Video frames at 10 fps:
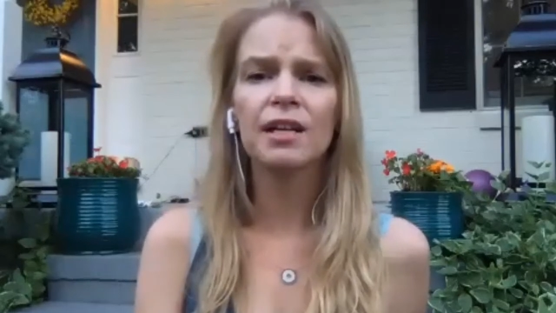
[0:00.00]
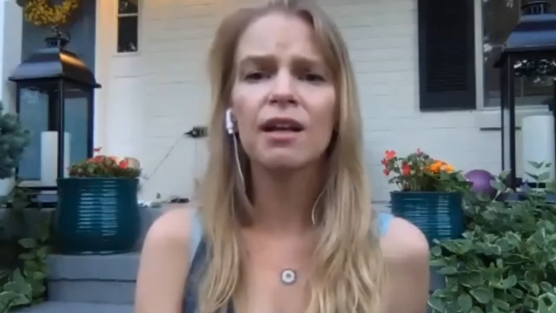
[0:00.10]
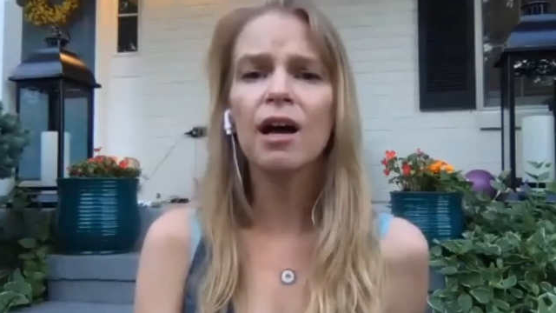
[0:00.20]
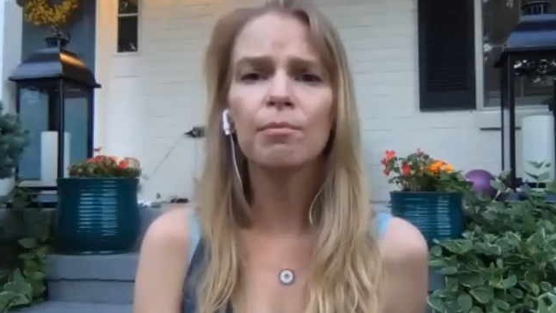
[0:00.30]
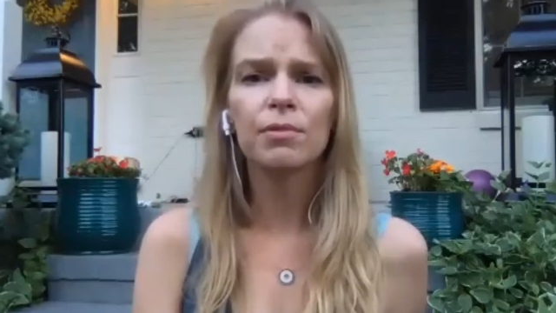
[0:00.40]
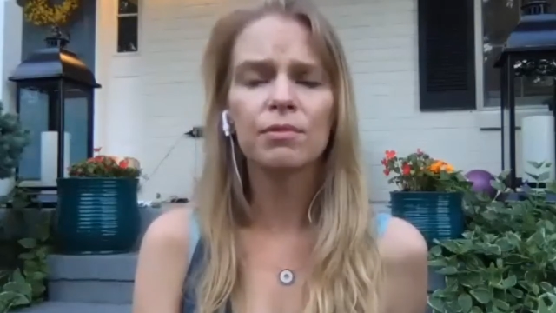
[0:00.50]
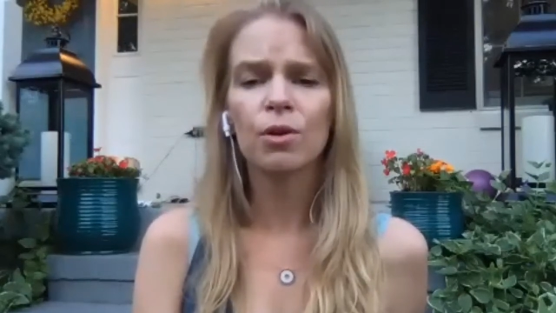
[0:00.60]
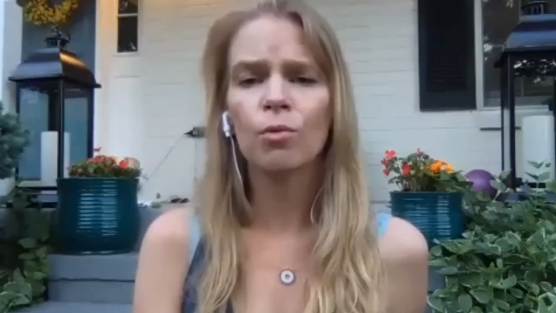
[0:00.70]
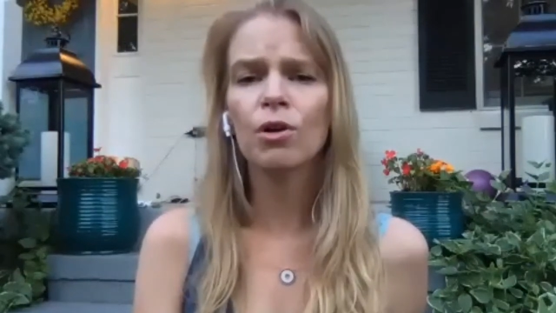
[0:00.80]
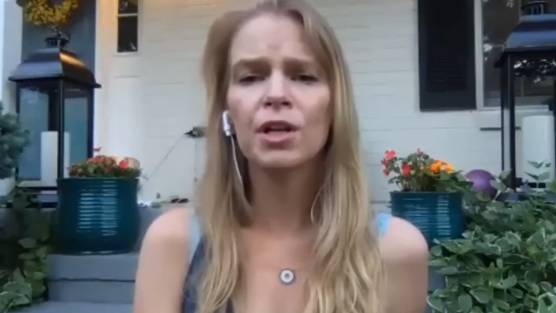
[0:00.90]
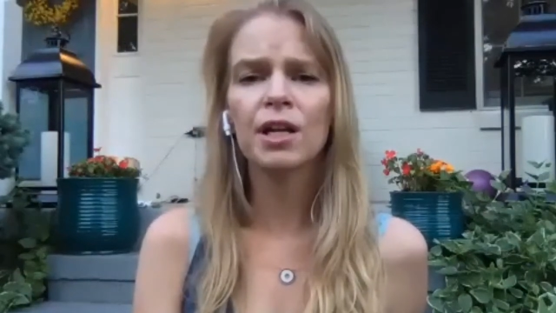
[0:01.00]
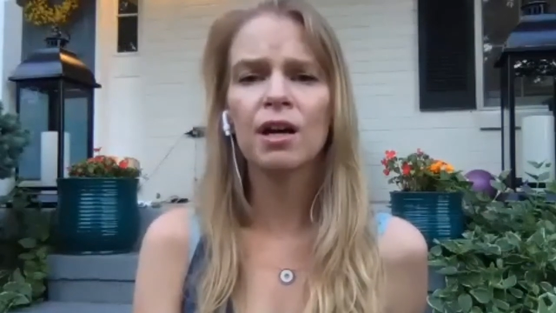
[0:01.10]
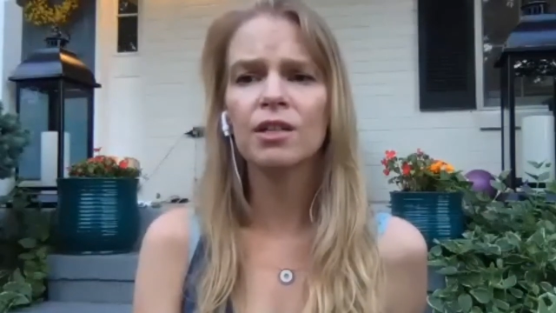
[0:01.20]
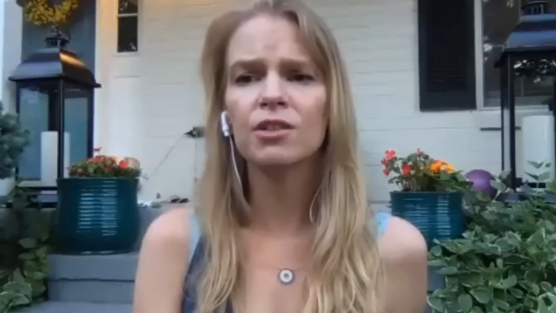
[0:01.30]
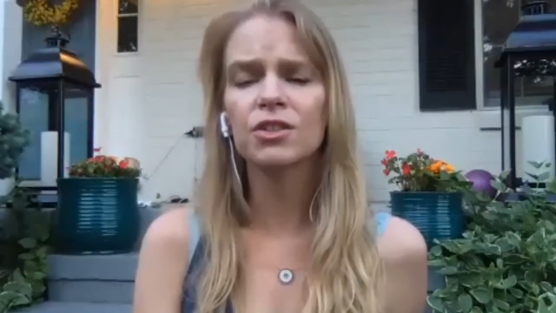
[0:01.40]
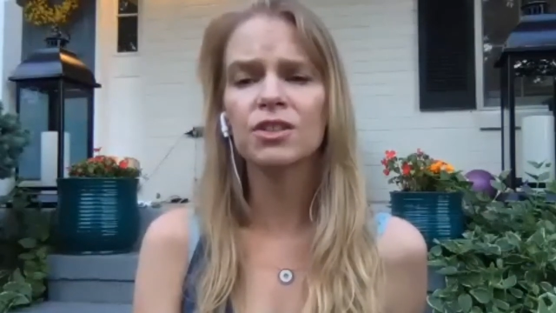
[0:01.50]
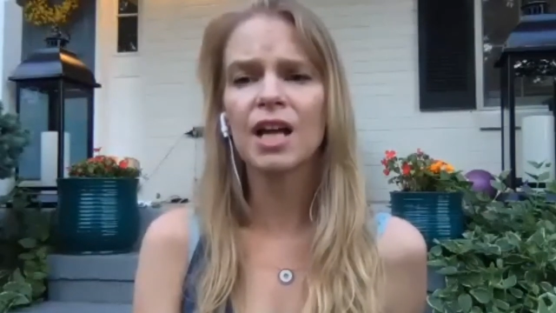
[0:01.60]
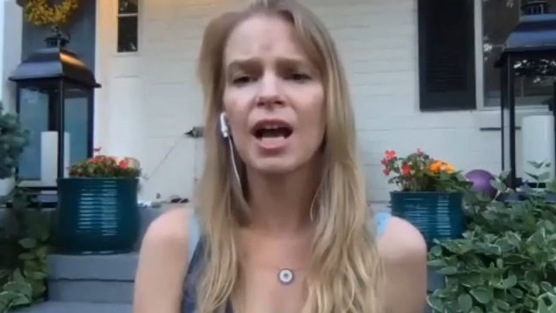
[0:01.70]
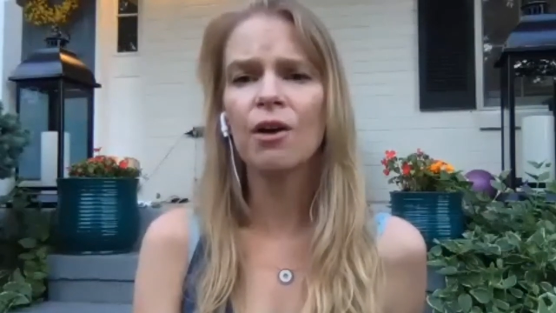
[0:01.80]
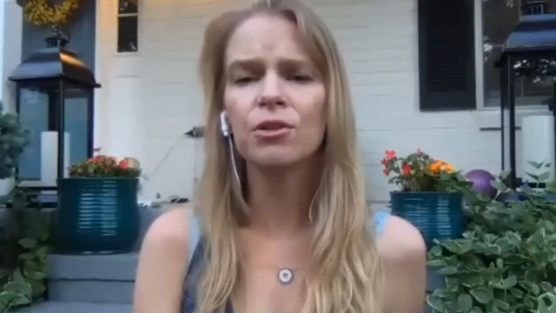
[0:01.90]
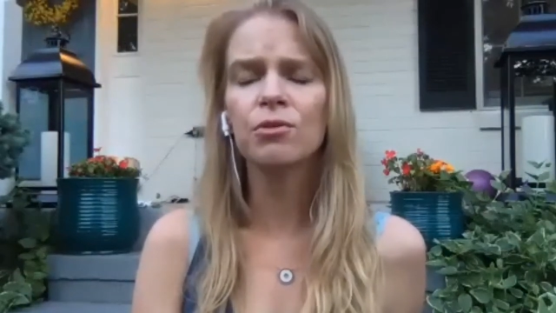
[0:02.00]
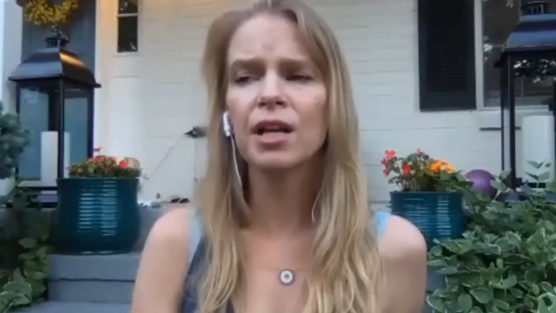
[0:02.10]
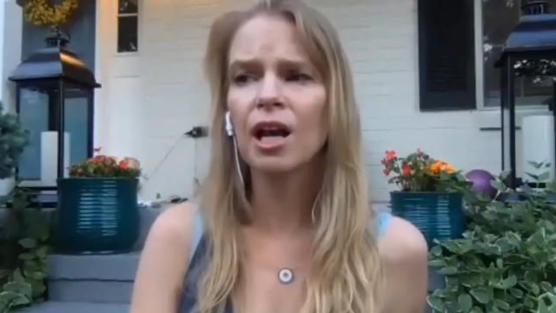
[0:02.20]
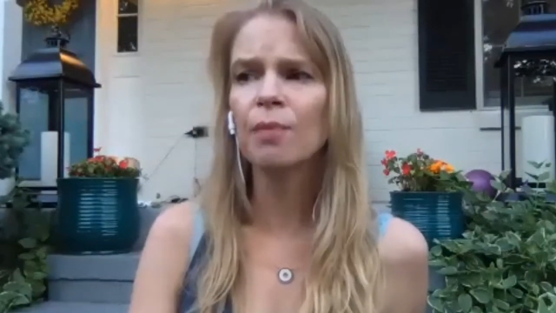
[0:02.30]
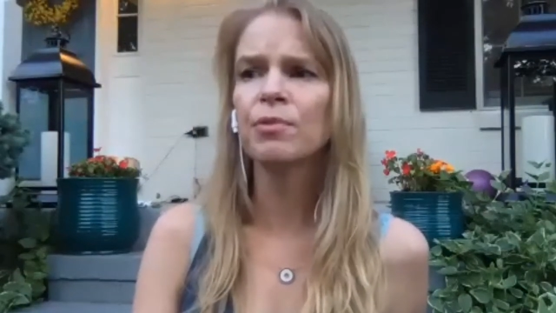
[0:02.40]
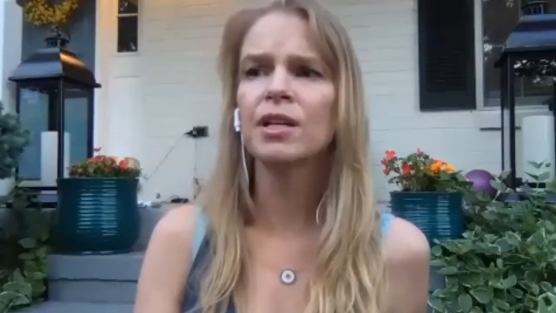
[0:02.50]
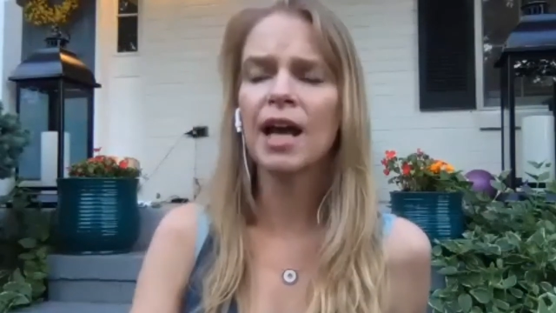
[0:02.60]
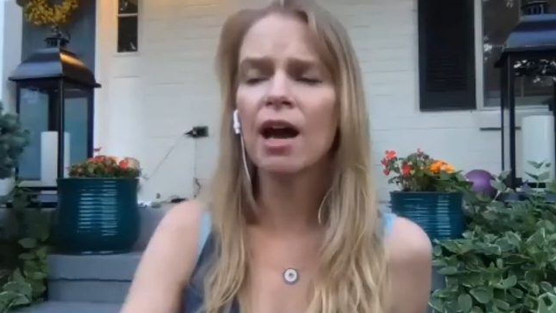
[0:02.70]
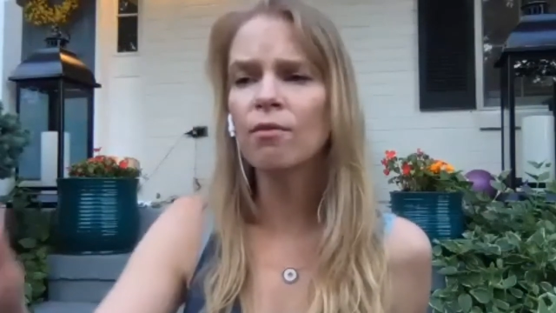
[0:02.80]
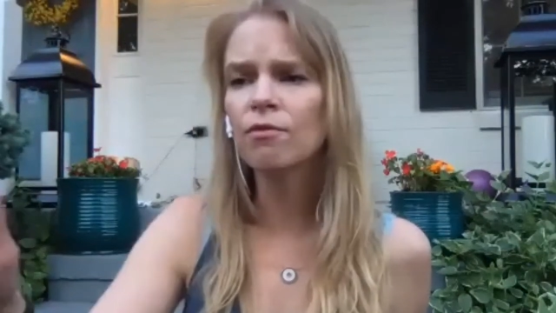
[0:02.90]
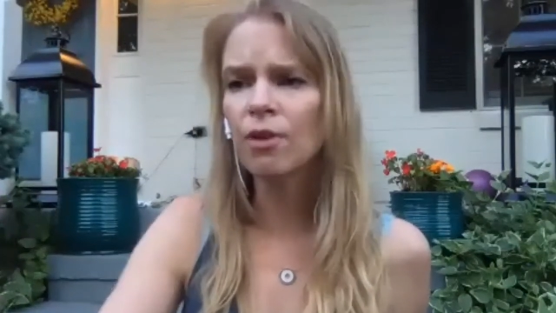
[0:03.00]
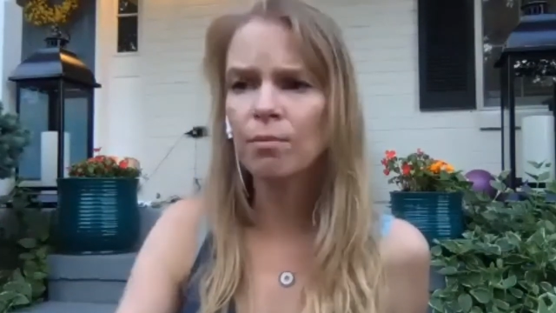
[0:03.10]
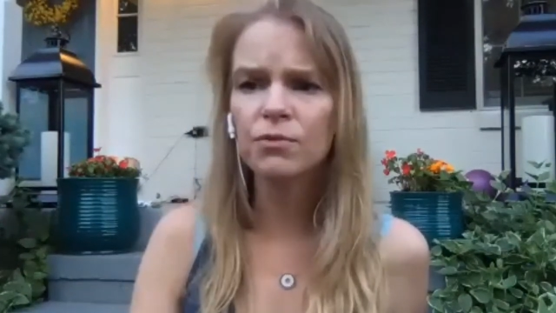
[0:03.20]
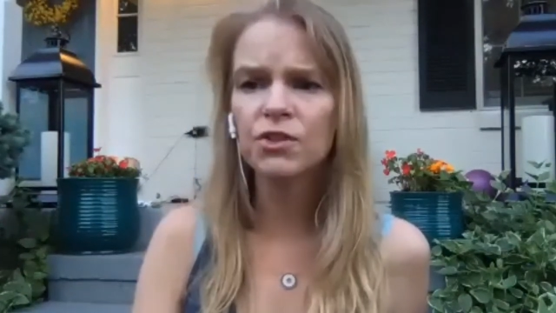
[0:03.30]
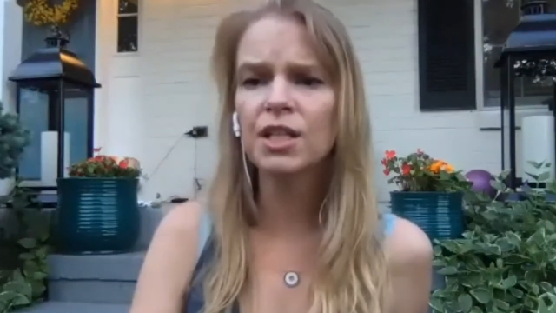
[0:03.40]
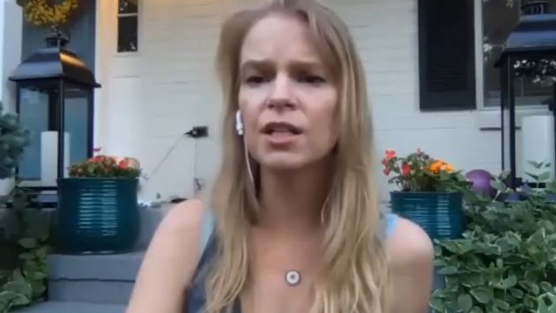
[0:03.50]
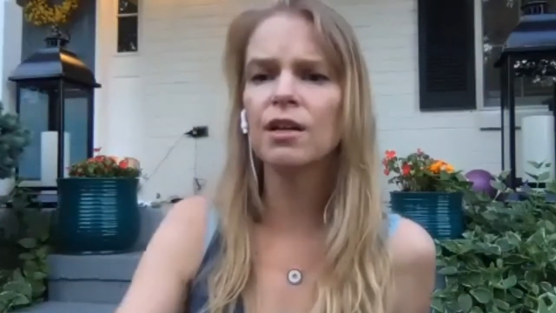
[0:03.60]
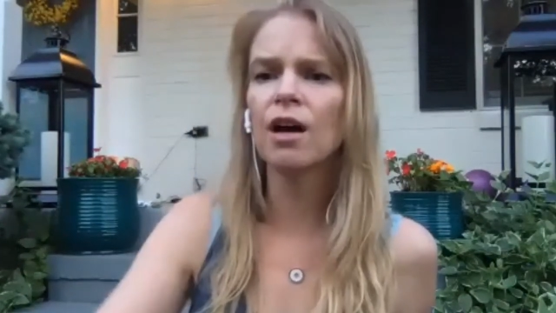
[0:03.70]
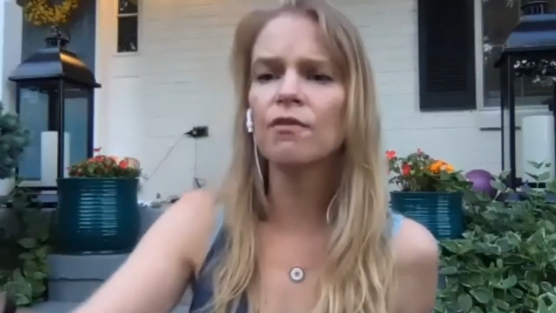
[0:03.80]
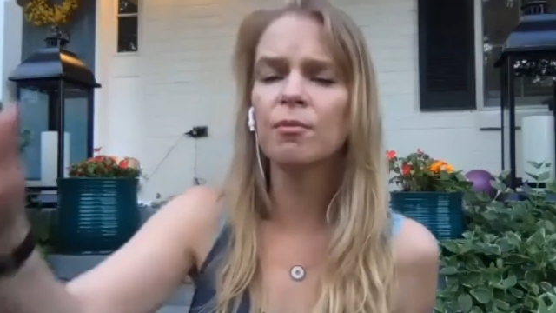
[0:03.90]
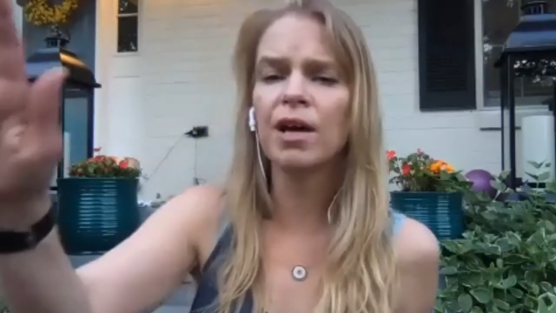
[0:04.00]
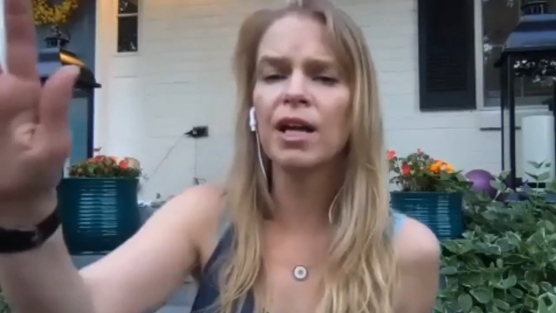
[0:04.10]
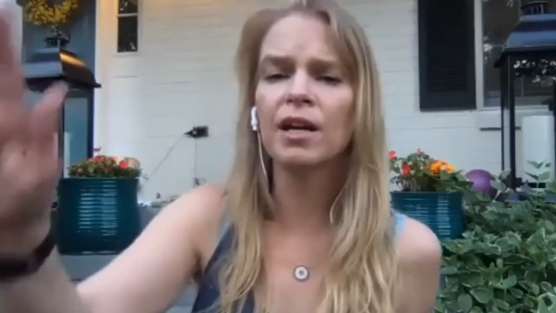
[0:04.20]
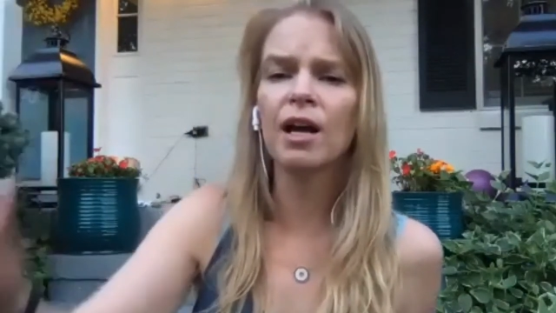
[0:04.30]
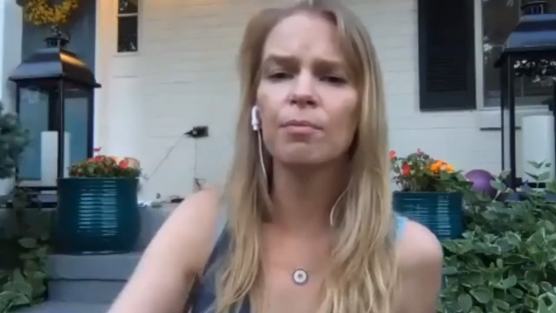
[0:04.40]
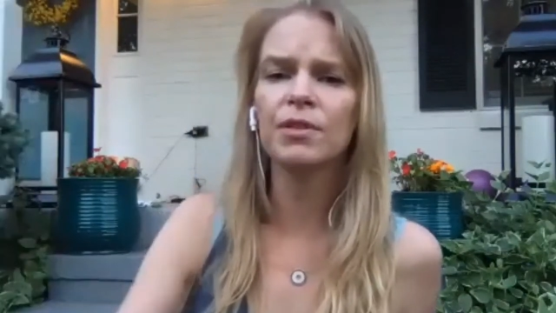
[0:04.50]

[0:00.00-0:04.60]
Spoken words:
up, or working on just how you get up and down from seated off the bed and up,